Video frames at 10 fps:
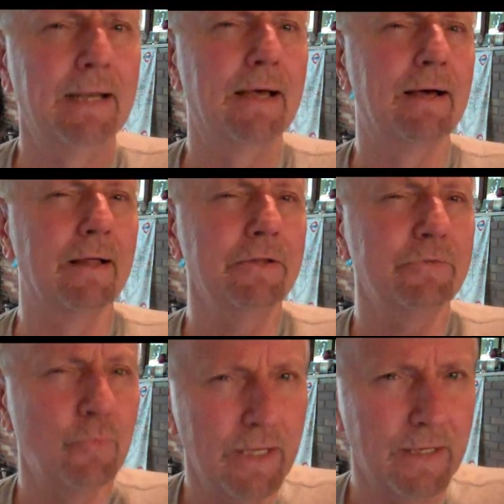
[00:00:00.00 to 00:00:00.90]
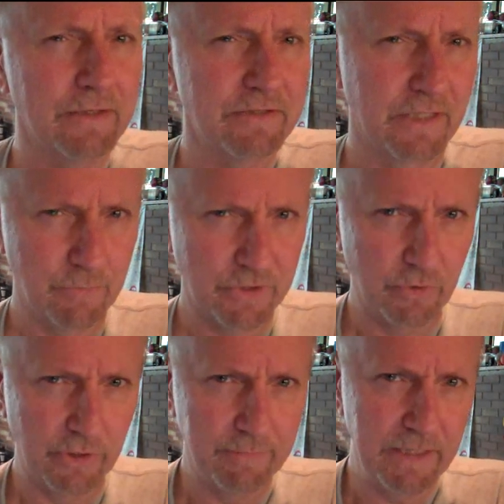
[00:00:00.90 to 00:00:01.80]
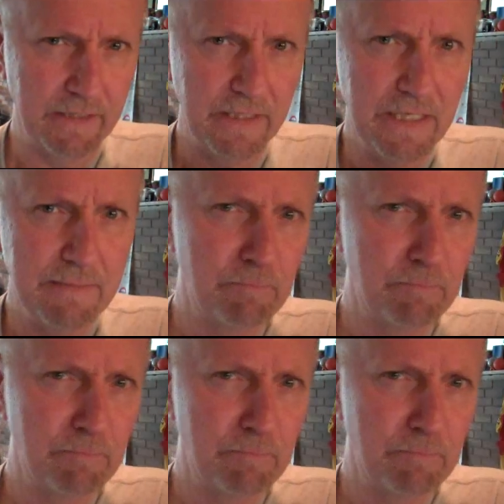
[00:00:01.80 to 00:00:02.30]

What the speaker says: Now, this White House said it was going to be the